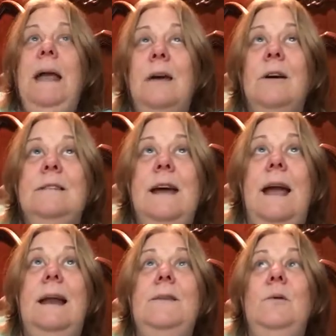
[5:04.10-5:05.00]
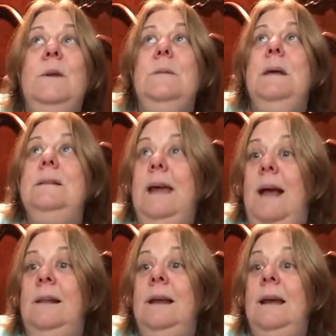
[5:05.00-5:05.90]
I irritated with the
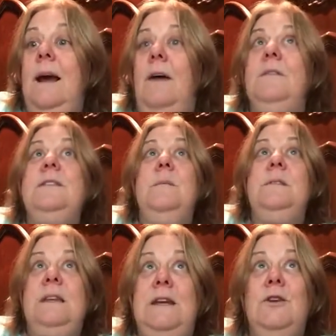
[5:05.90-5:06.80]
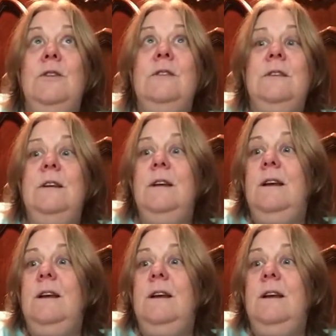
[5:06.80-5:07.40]
mentality of some seniors?